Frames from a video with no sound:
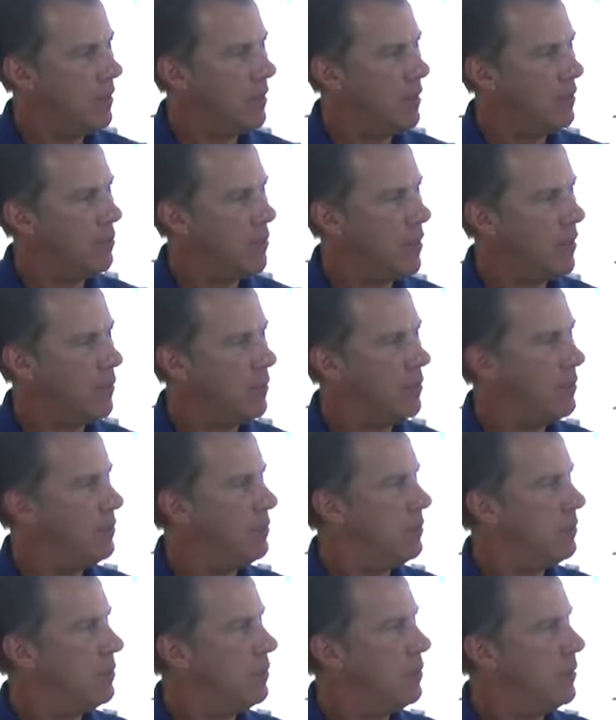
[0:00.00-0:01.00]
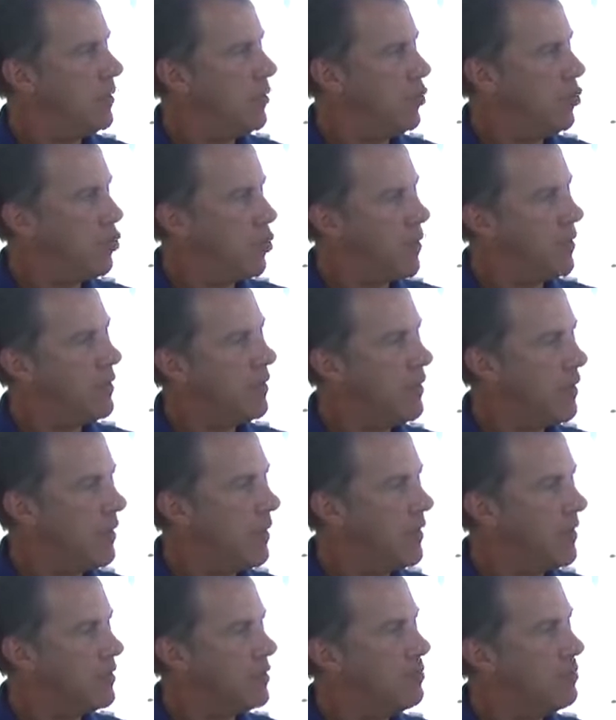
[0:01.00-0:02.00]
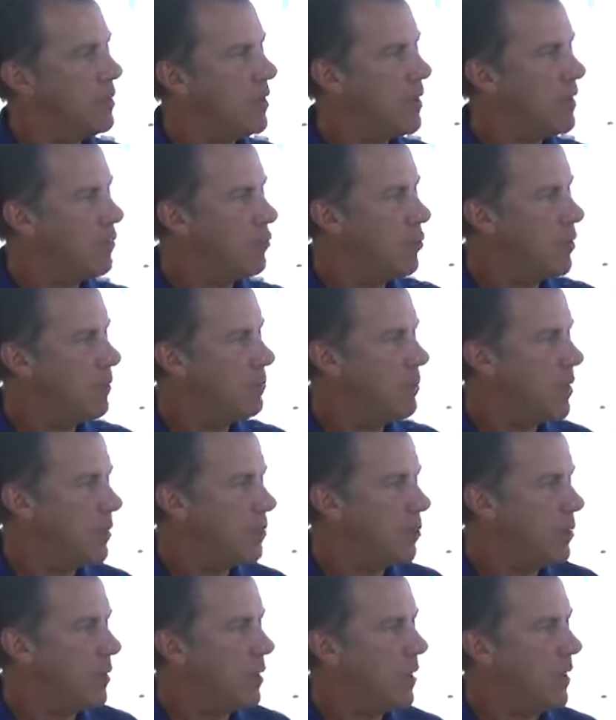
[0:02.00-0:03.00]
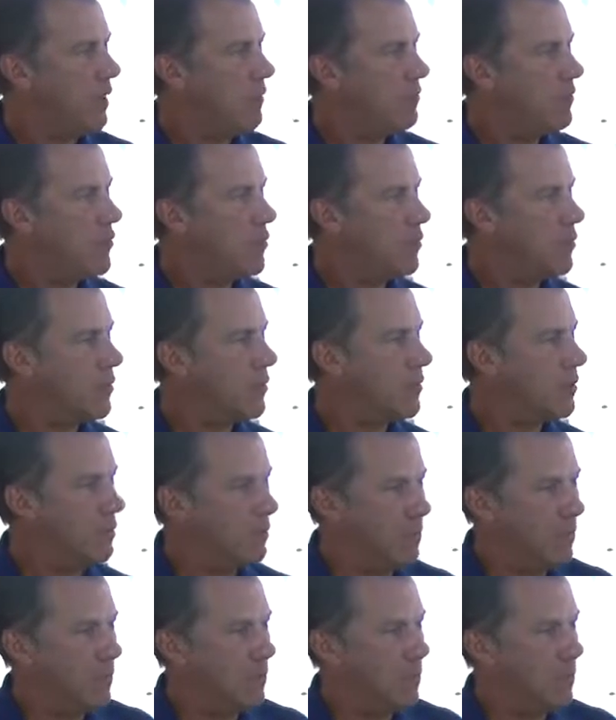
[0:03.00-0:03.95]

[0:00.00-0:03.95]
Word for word: about, you know, what things mean when people have certain